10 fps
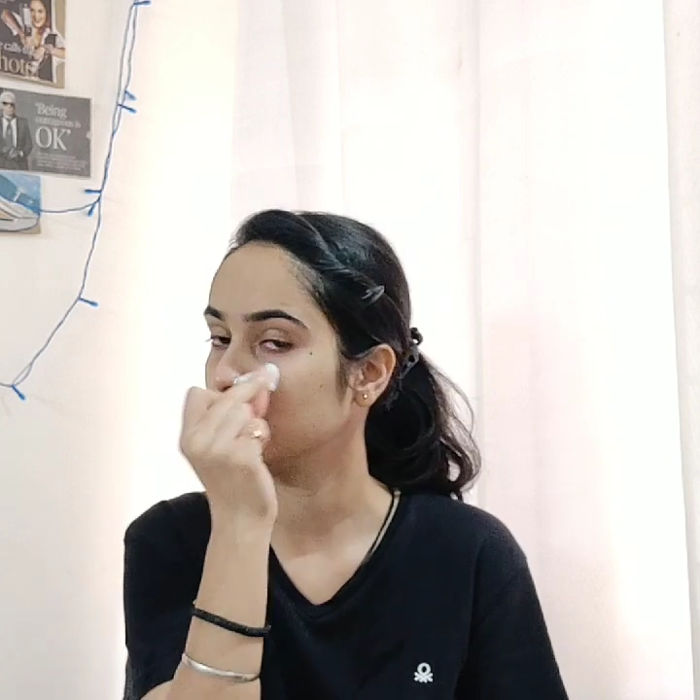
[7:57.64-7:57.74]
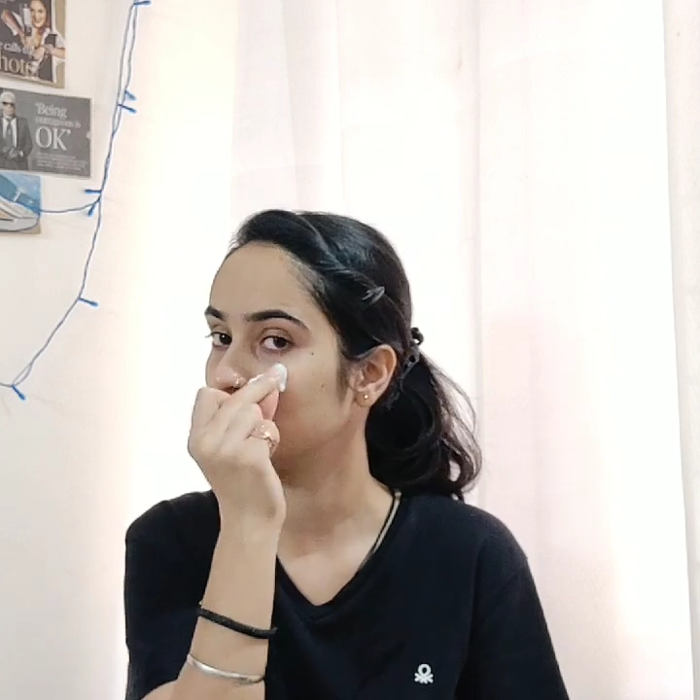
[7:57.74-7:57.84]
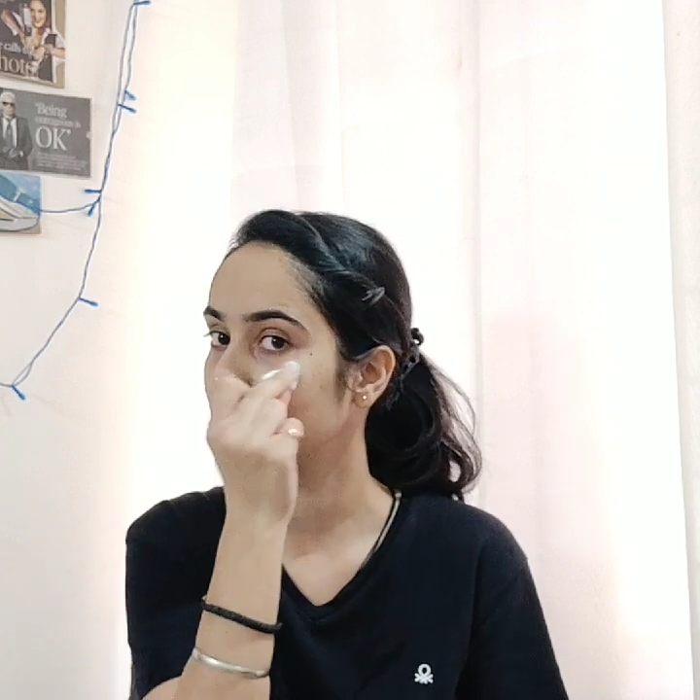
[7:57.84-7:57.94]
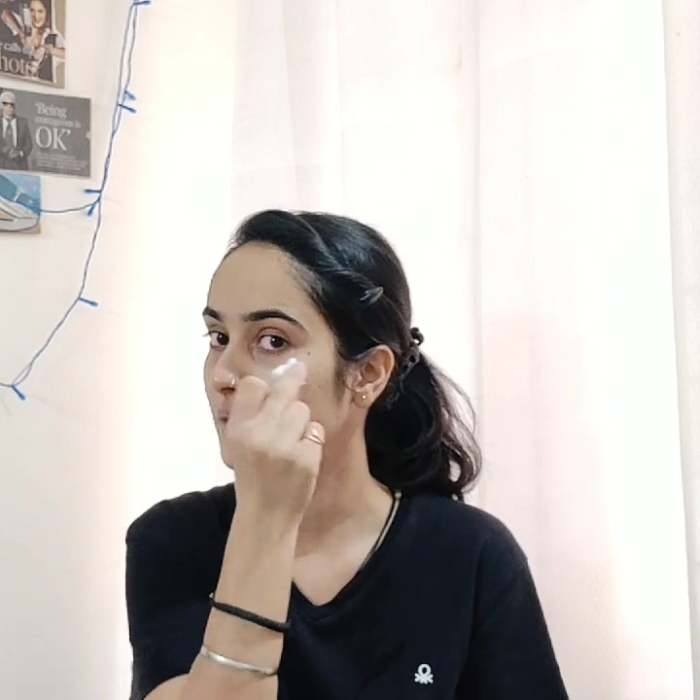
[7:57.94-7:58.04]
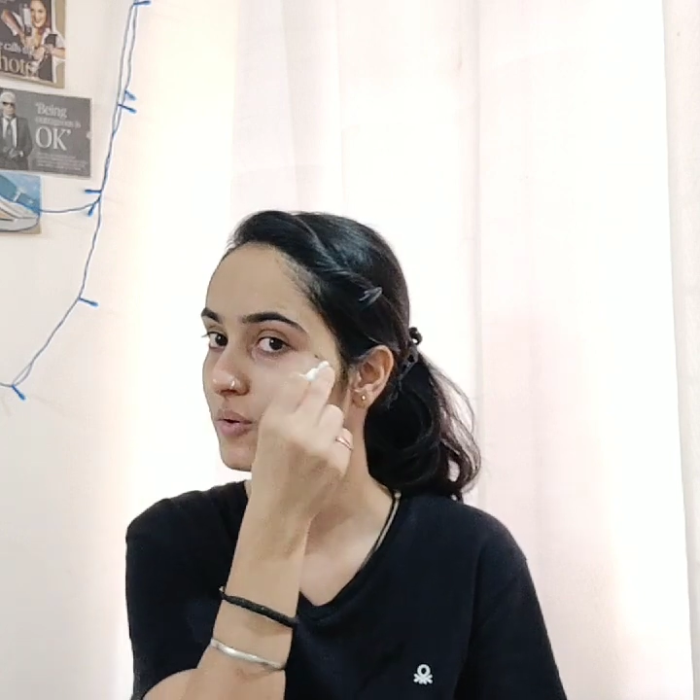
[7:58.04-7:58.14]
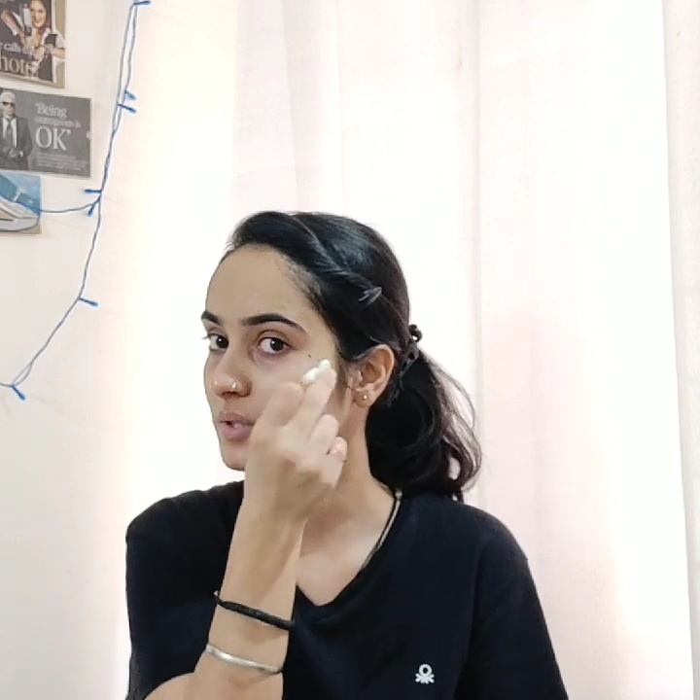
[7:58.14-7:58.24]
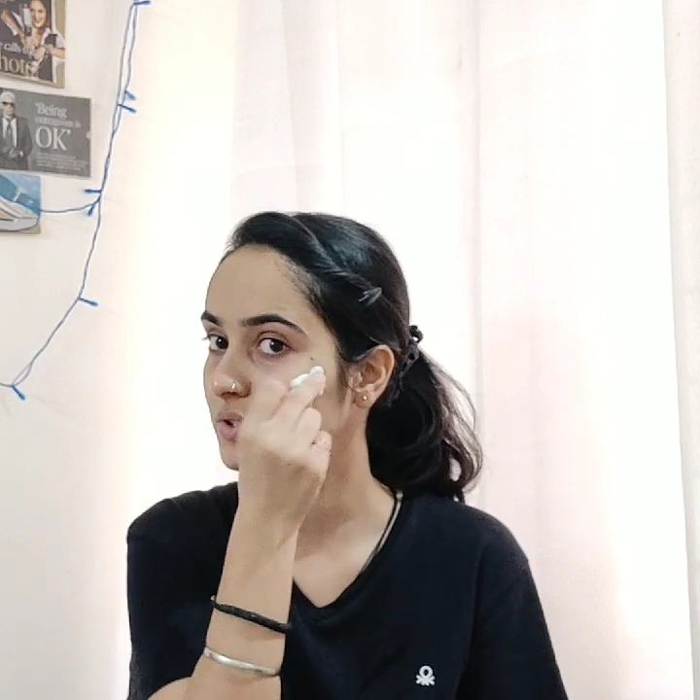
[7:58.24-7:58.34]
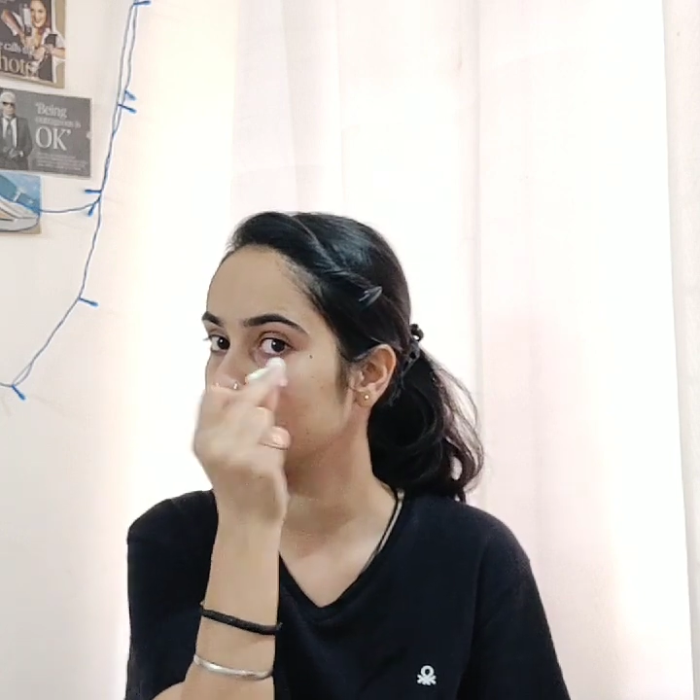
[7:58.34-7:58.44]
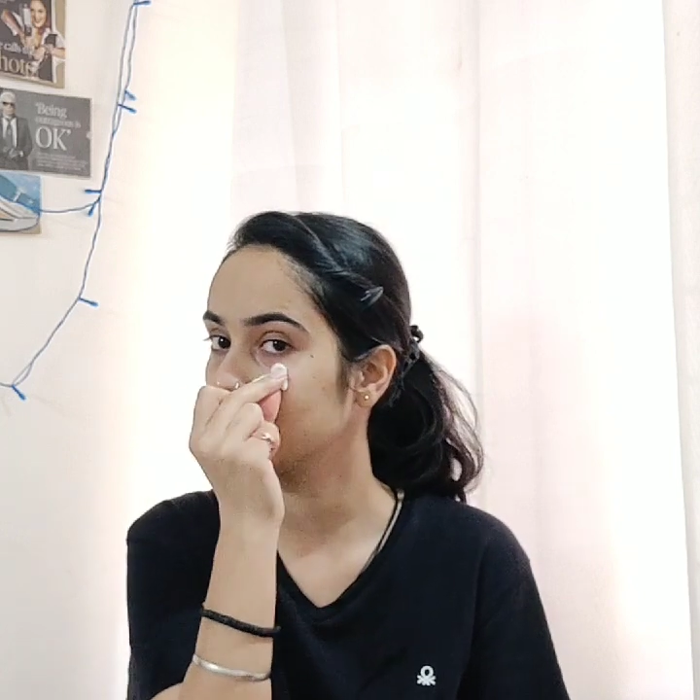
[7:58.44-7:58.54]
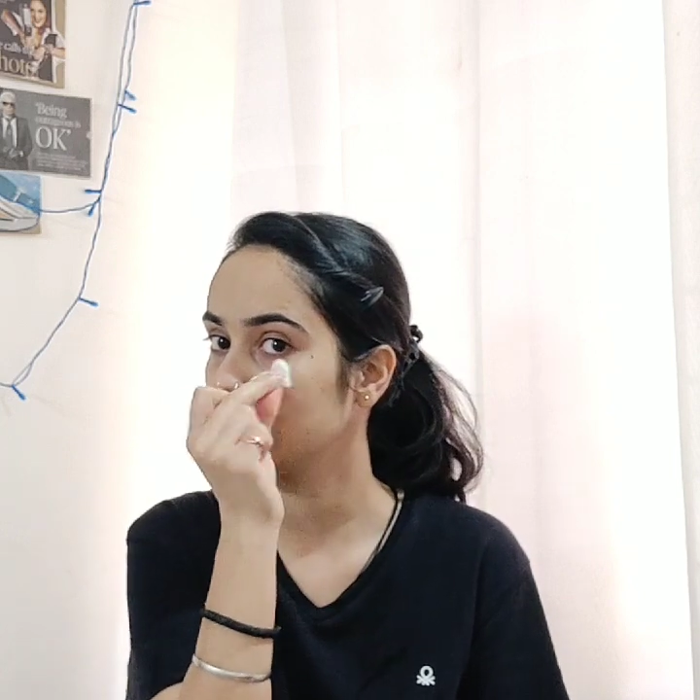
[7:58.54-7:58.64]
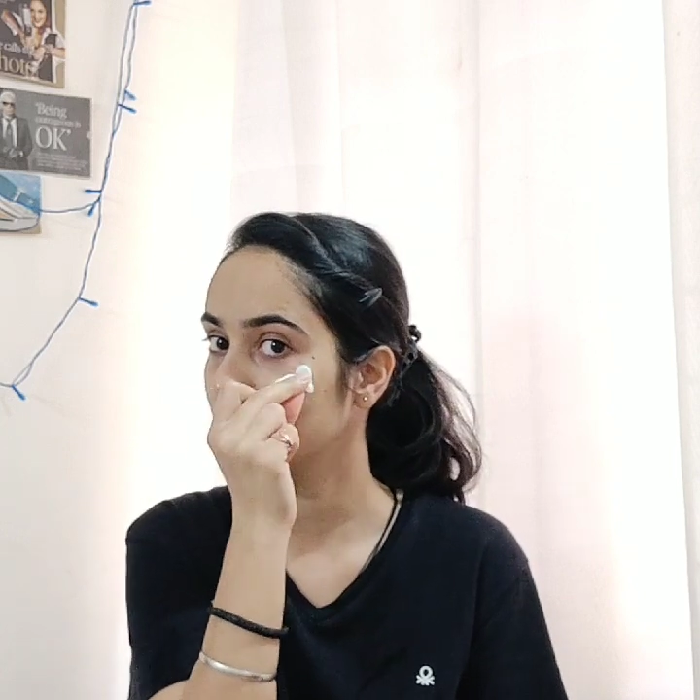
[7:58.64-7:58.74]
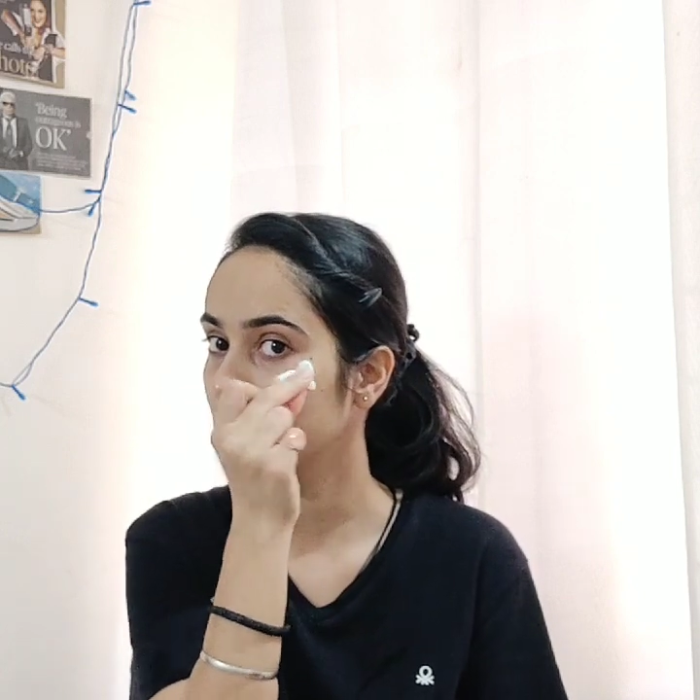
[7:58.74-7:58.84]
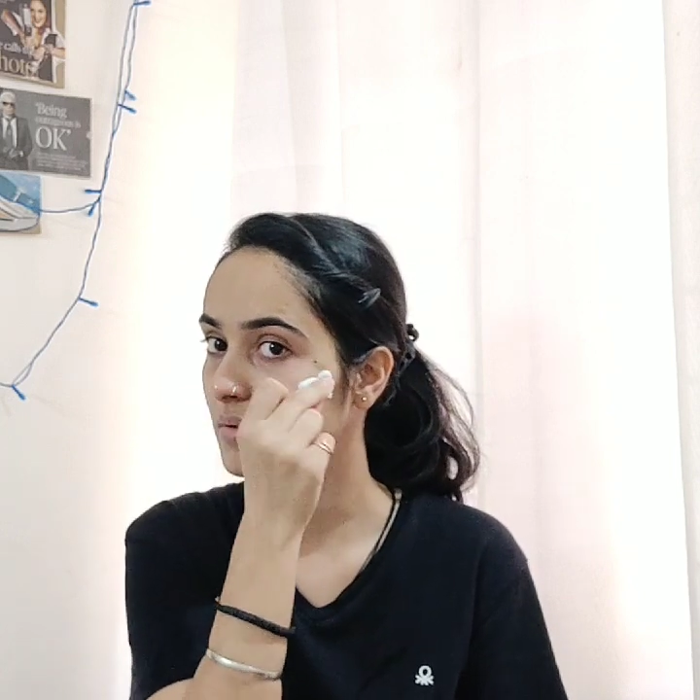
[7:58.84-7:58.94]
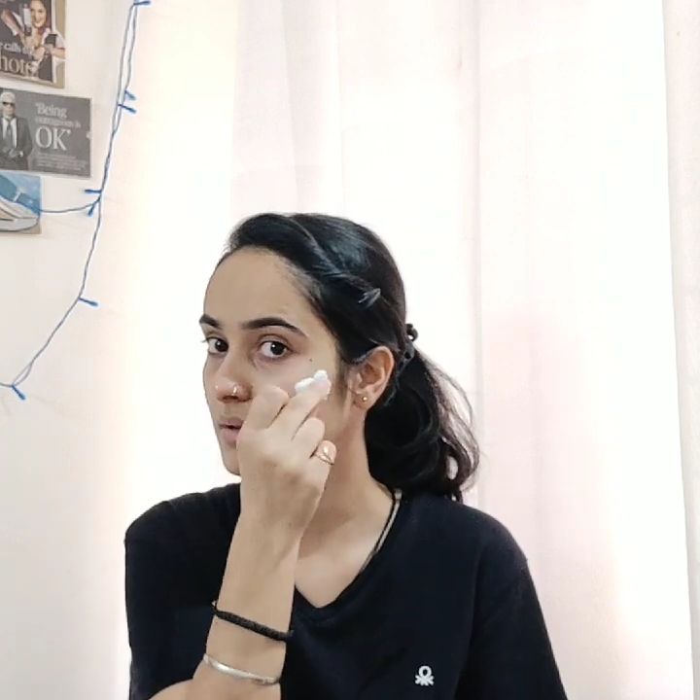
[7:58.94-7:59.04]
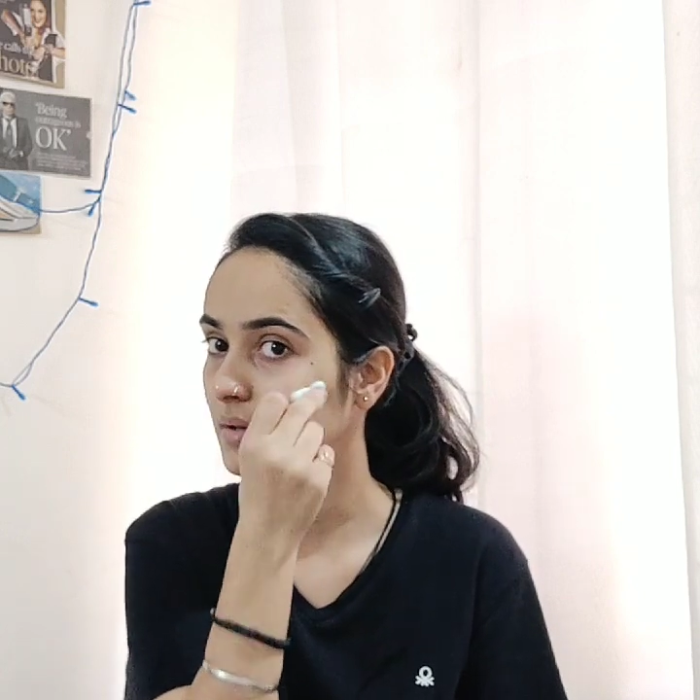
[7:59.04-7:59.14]
it's below the
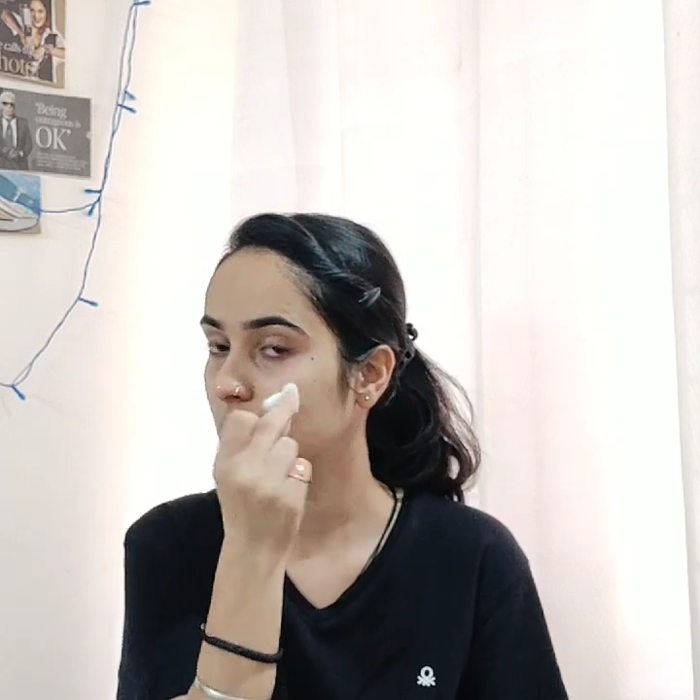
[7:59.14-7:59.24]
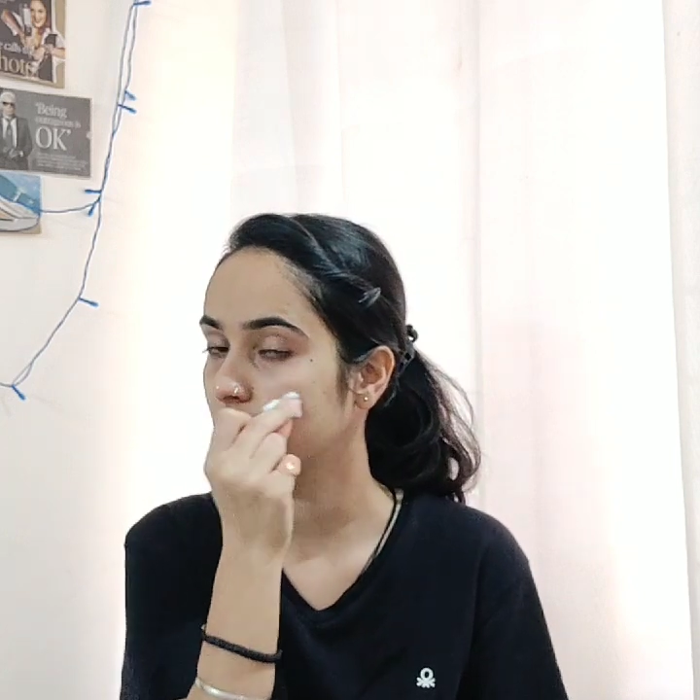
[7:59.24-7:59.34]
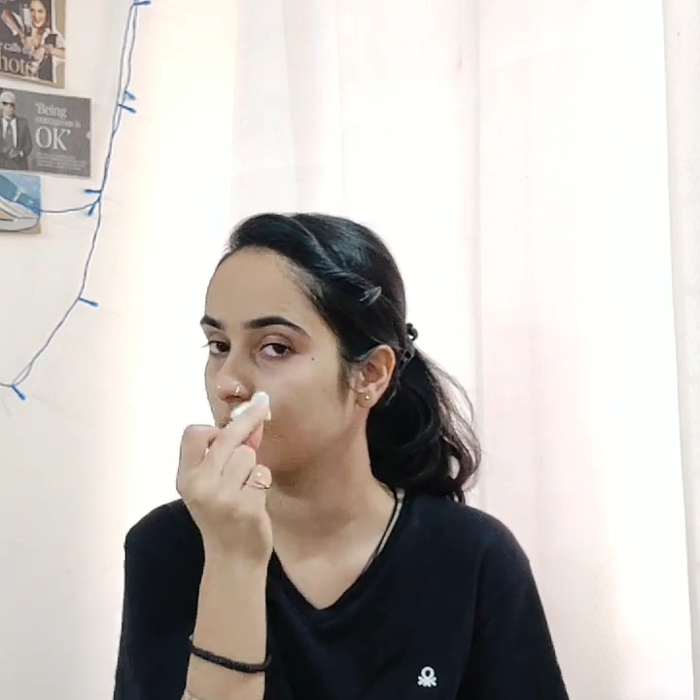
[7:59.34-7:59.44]
chin or